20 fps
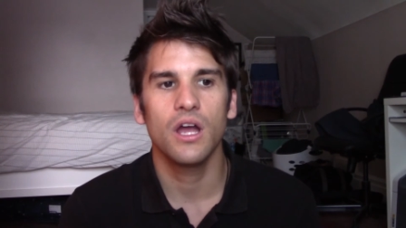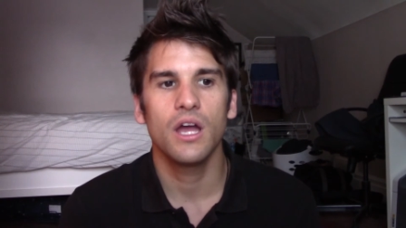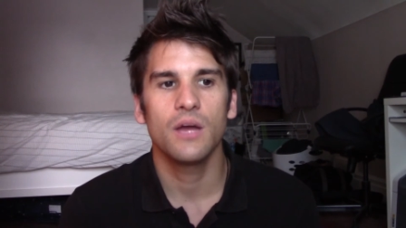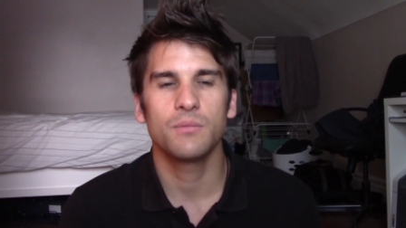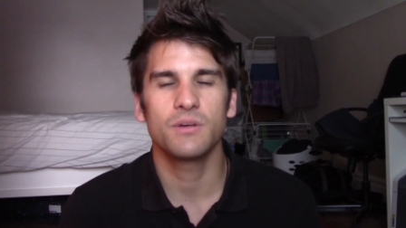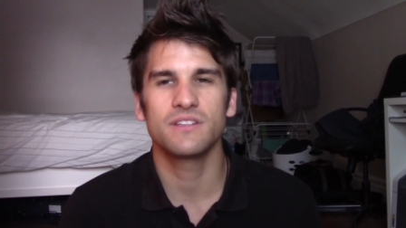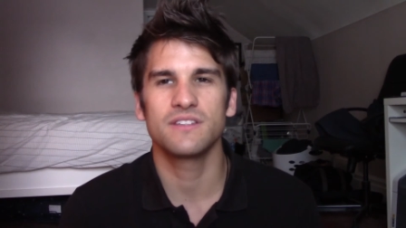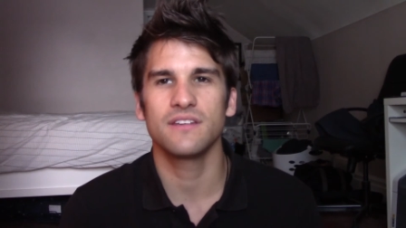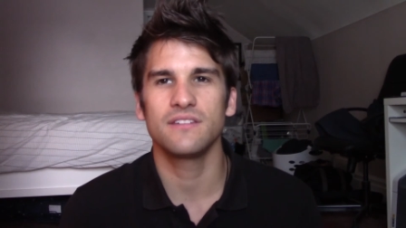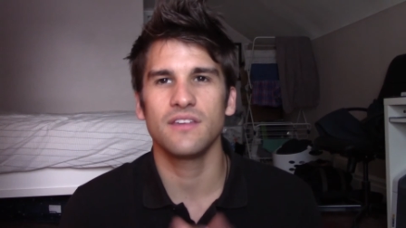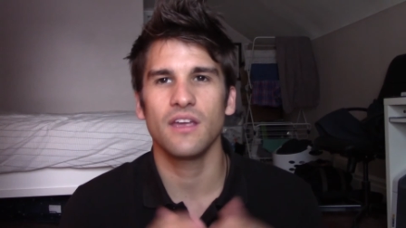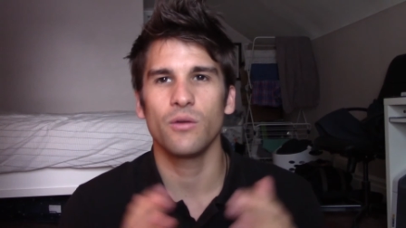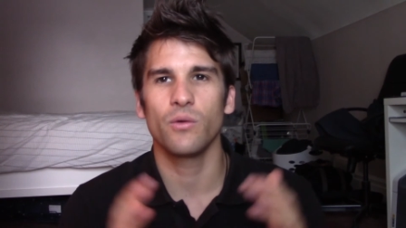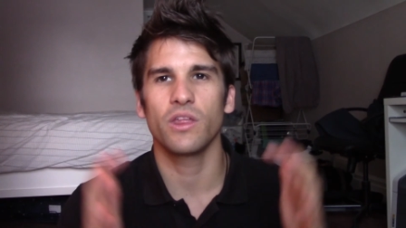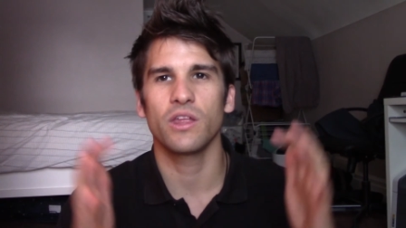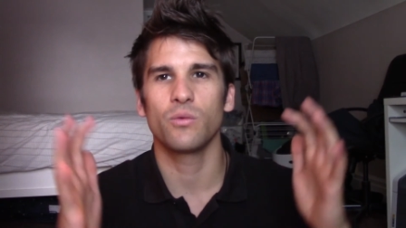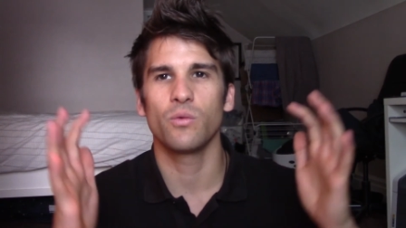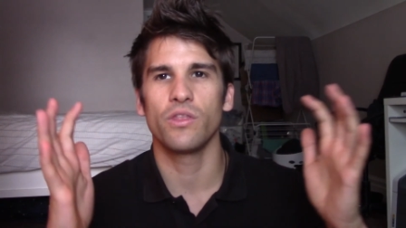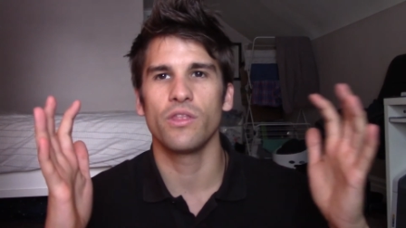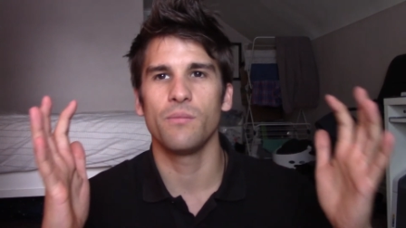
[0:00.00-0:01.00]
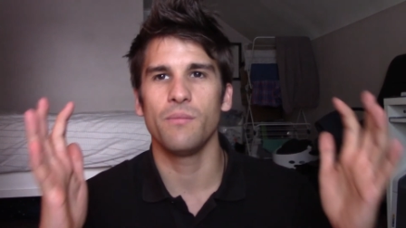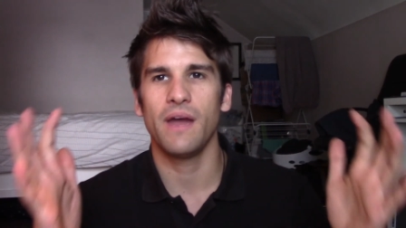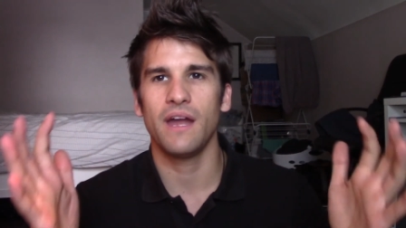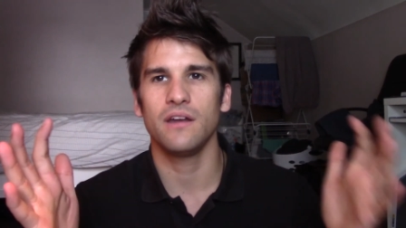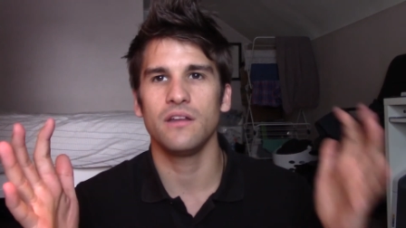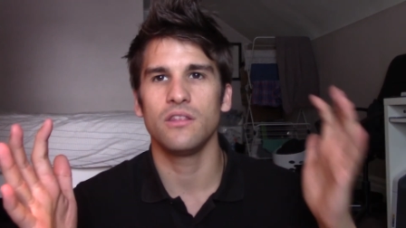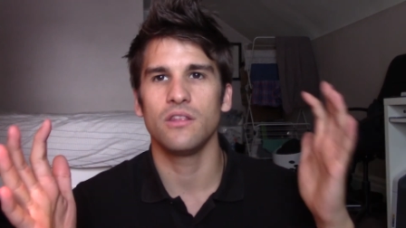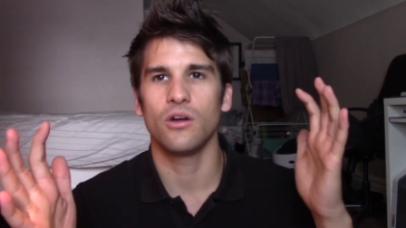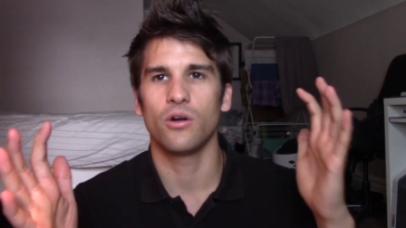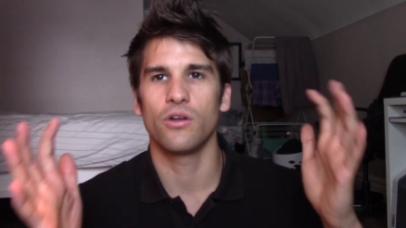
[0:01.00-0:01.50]
Because they say, like, when the
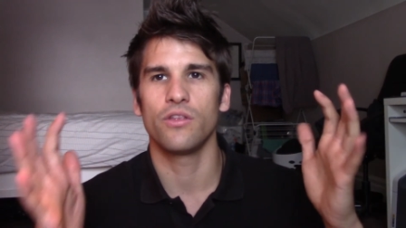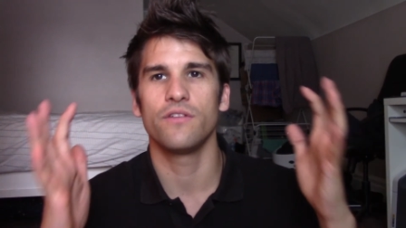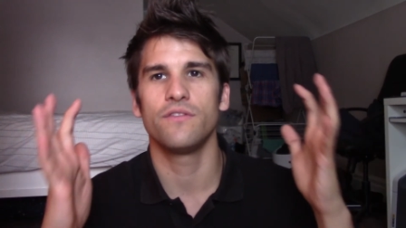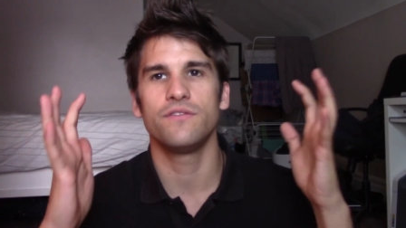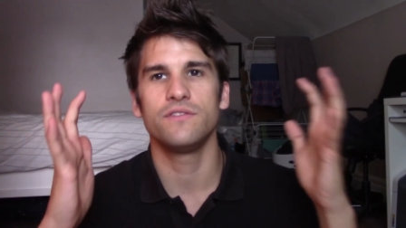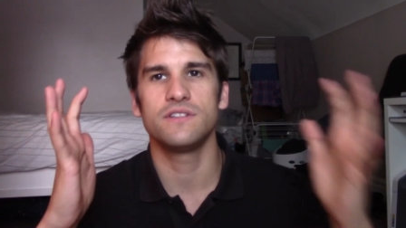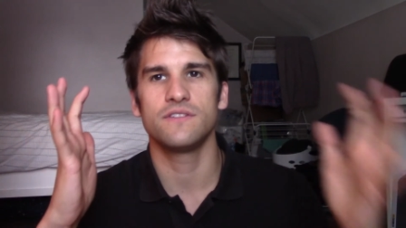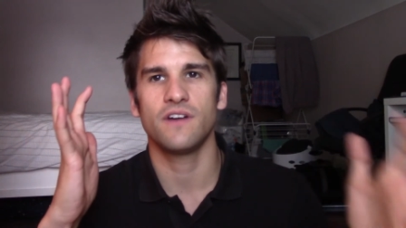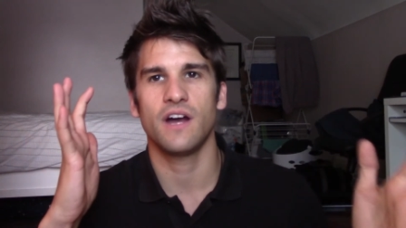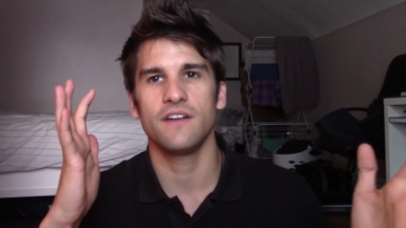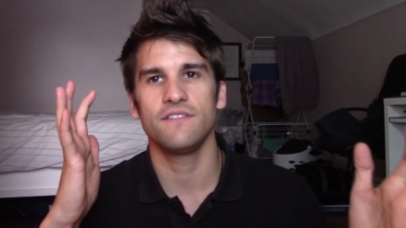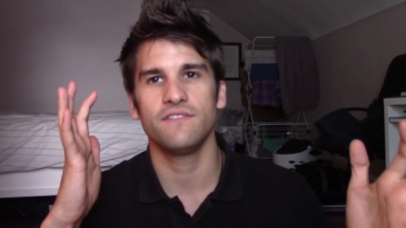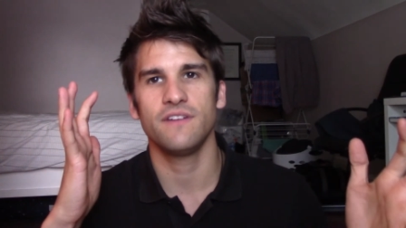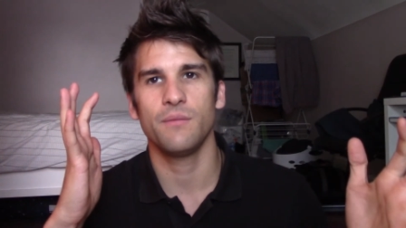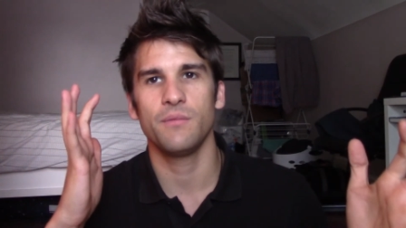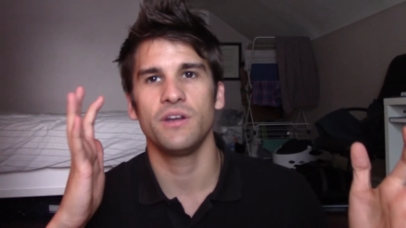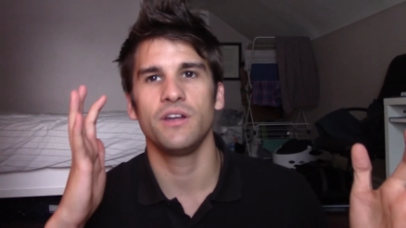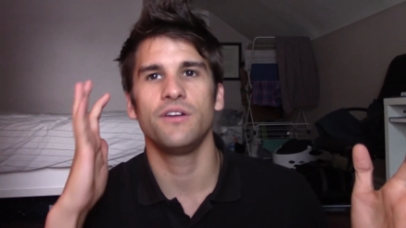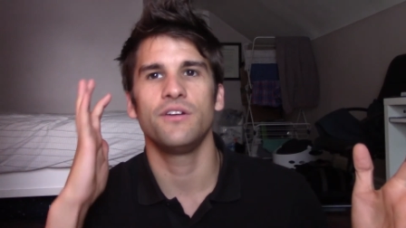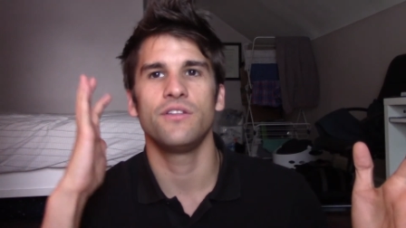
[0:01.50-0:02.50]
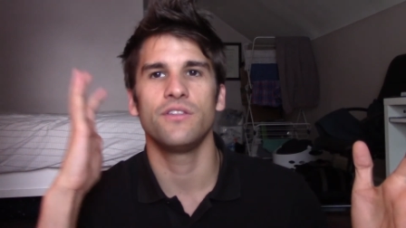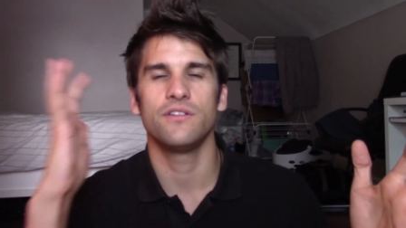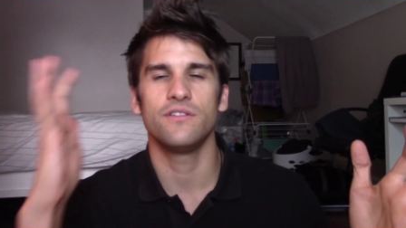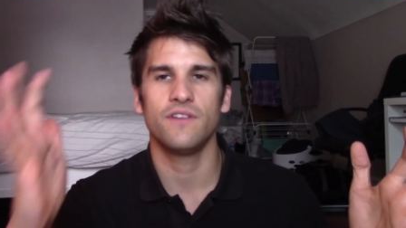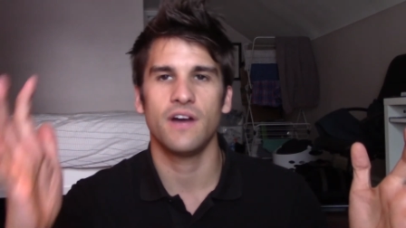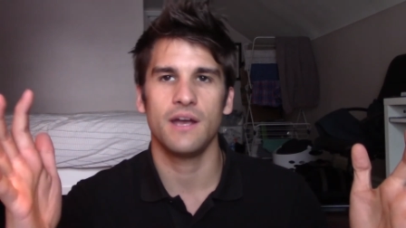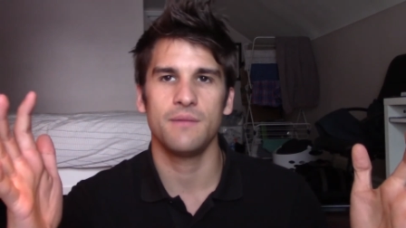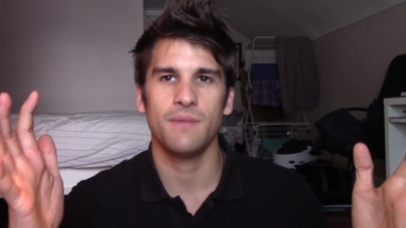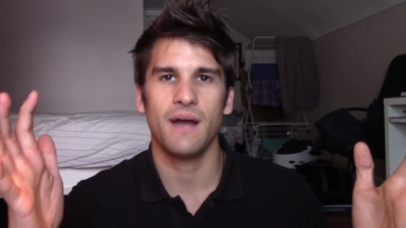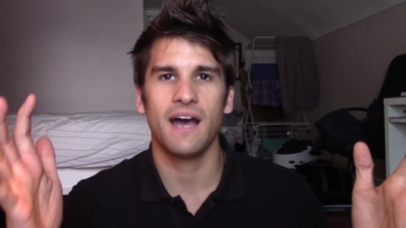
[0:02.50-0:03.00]
men or the divine feminine and the
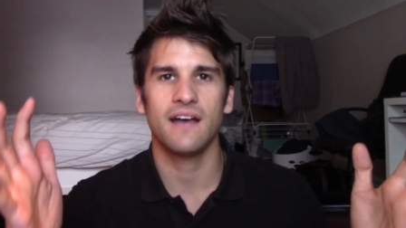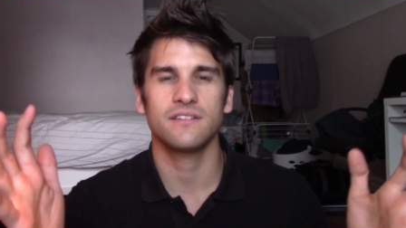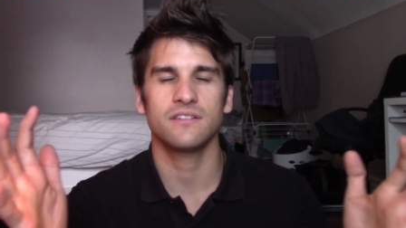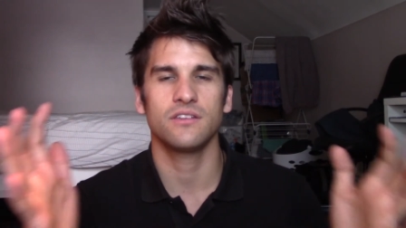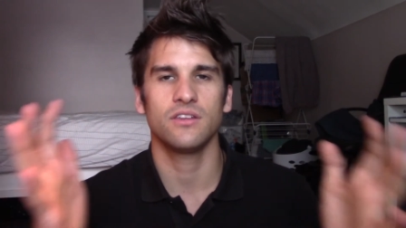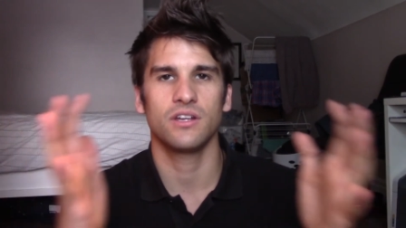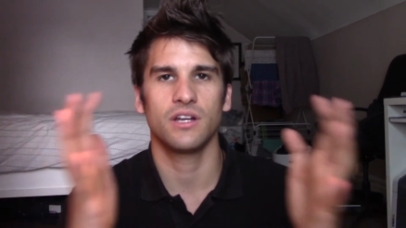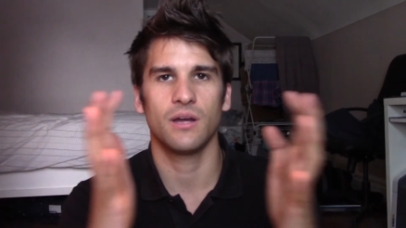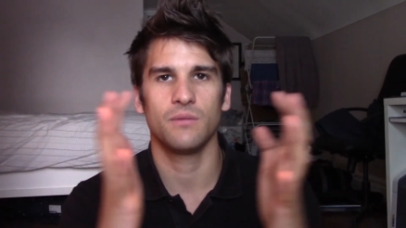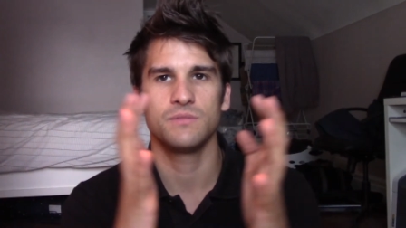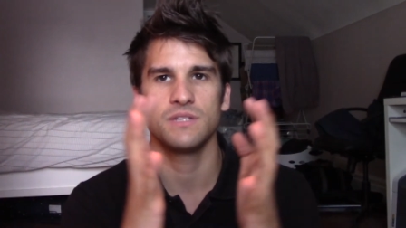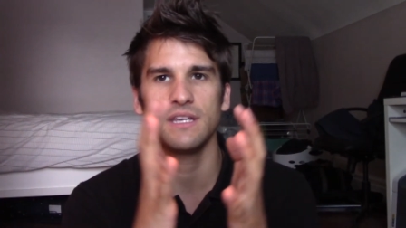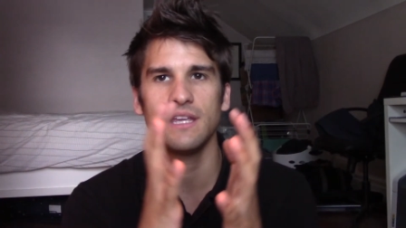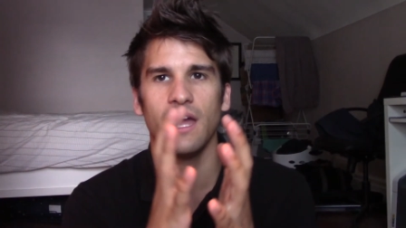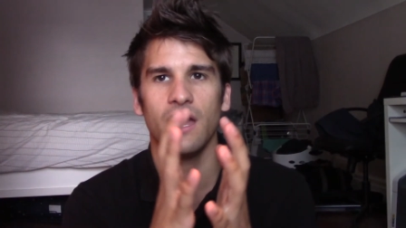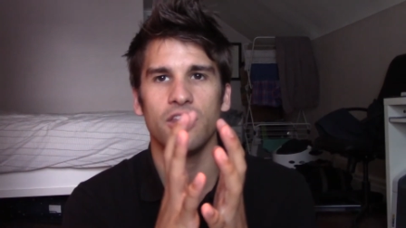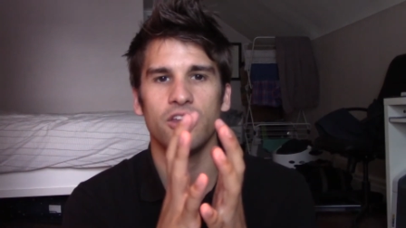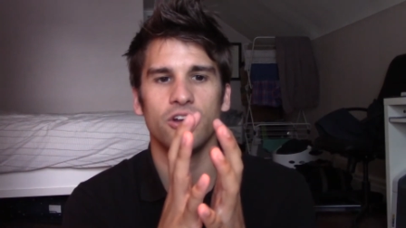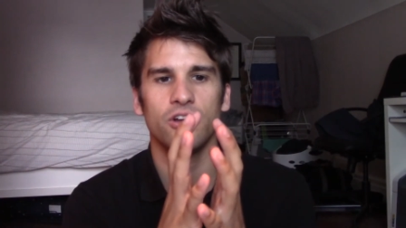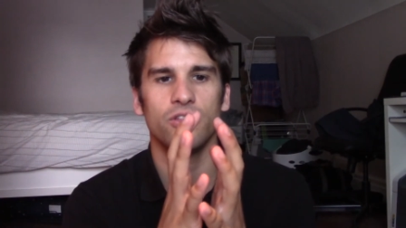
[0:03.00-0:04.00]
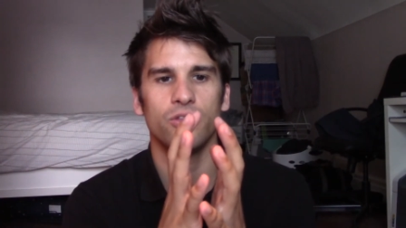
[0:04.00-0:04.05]
divine masculine come together,